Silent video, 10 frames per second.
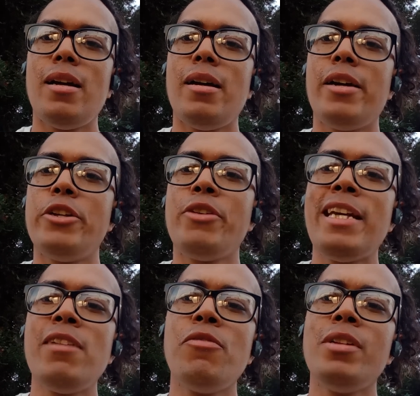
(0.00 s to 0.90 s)
you
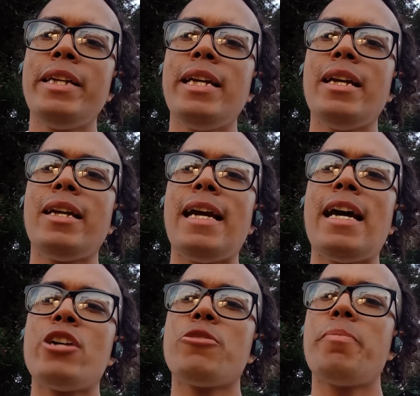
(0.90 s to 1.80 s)
can't really get
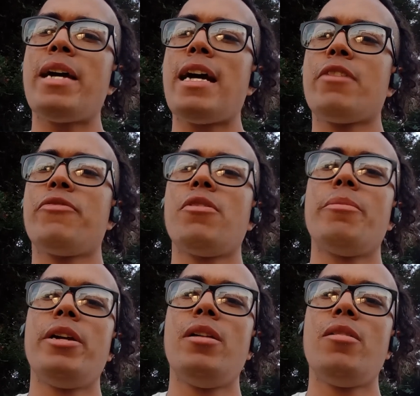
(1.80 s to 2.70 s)
cash back from
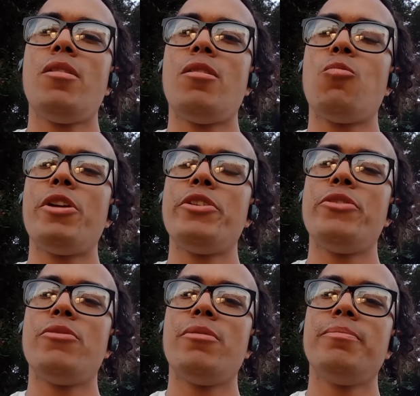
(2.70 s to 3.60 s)
it when
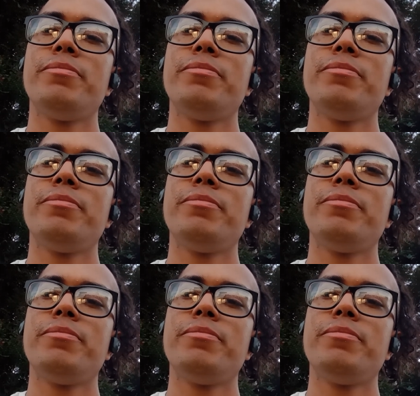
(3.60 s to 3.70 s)
you